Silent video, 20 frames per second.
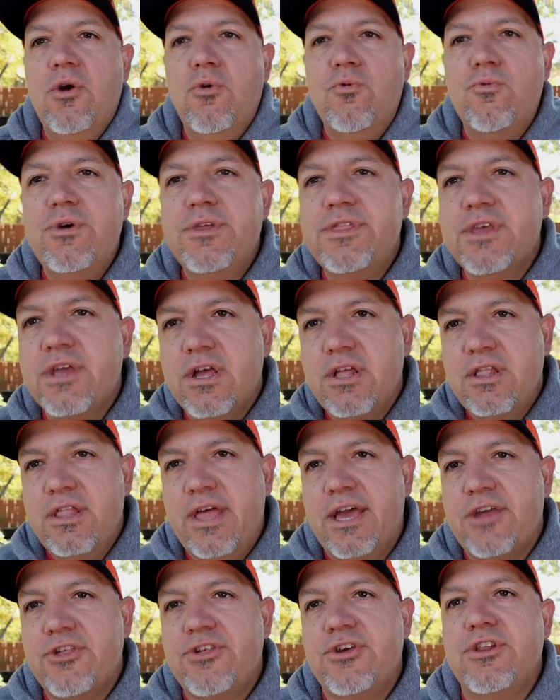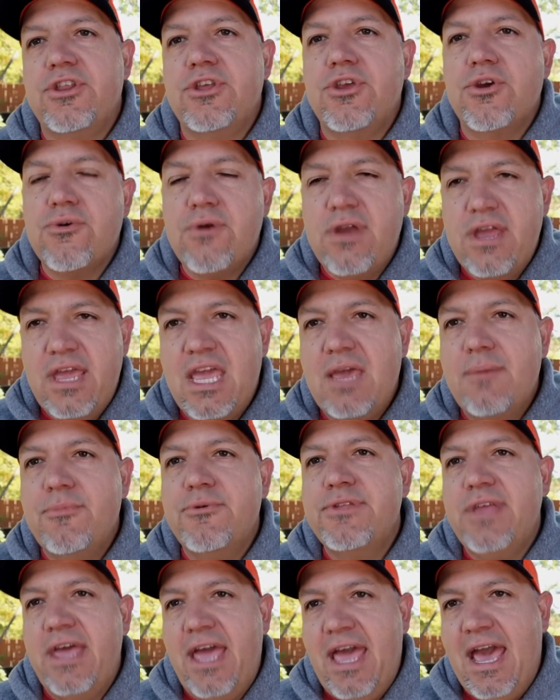With a collection, you're
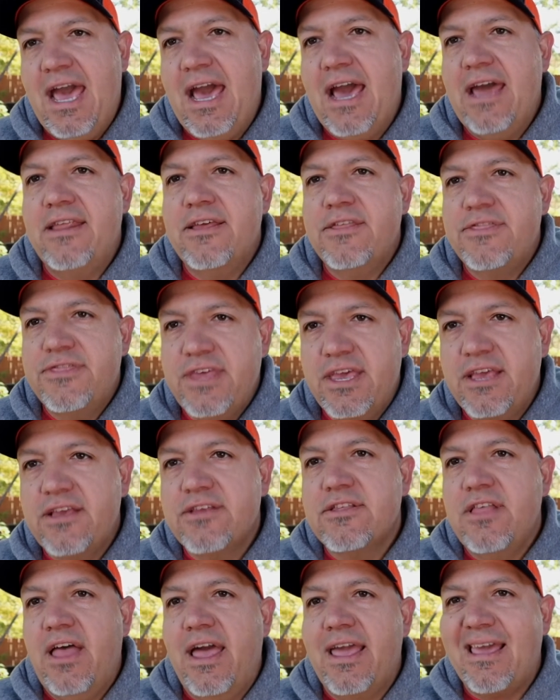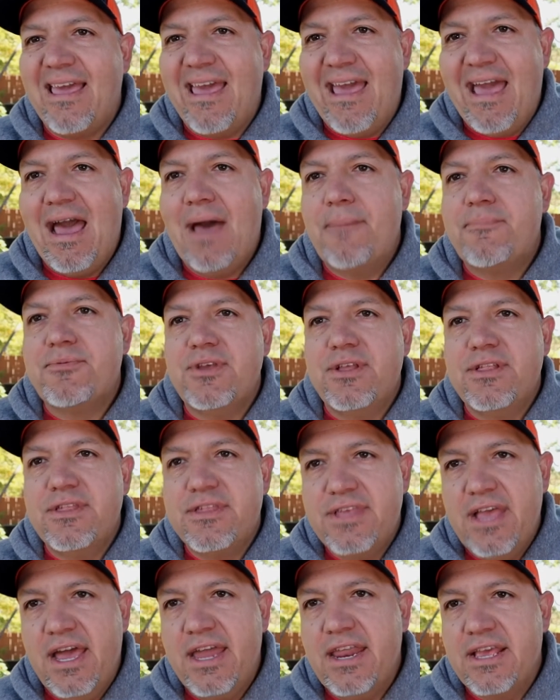able to add things like apps and
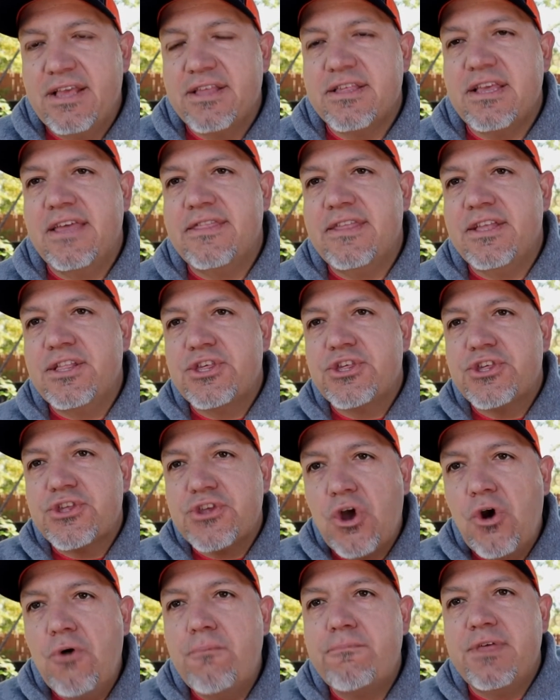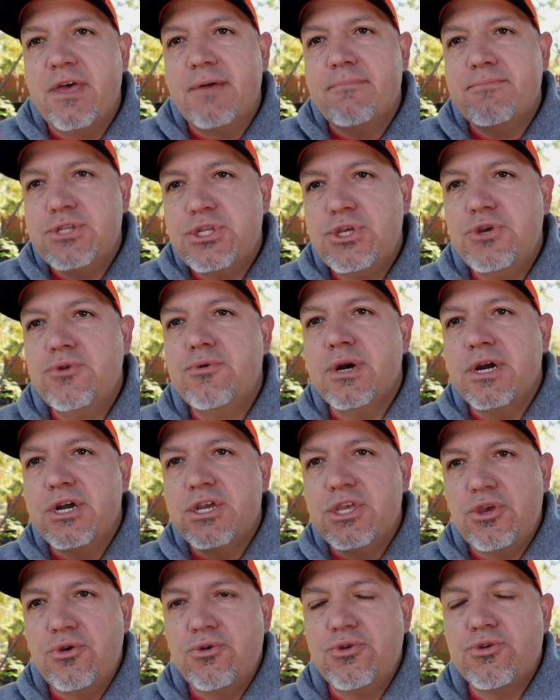settings and then scope them to a
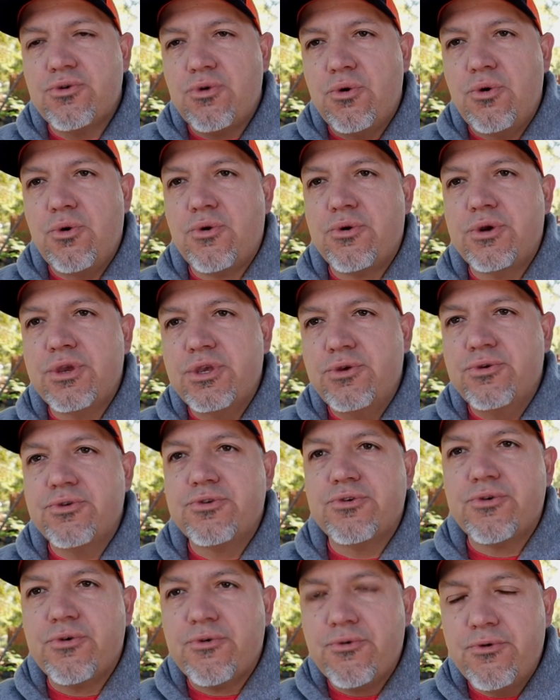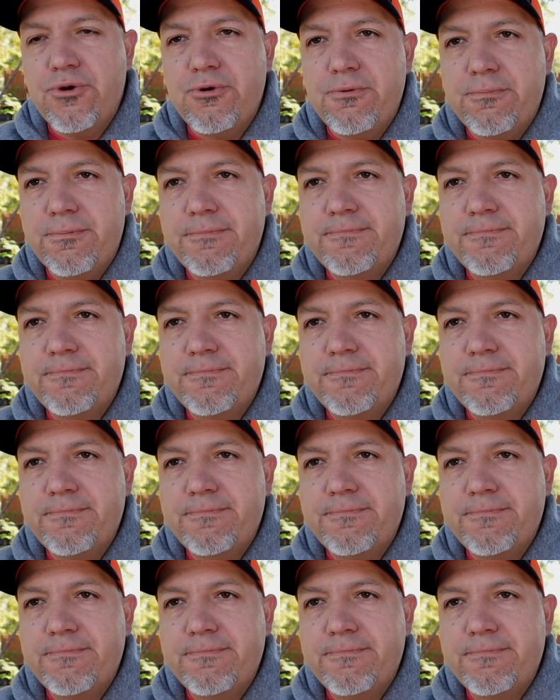user or a user group.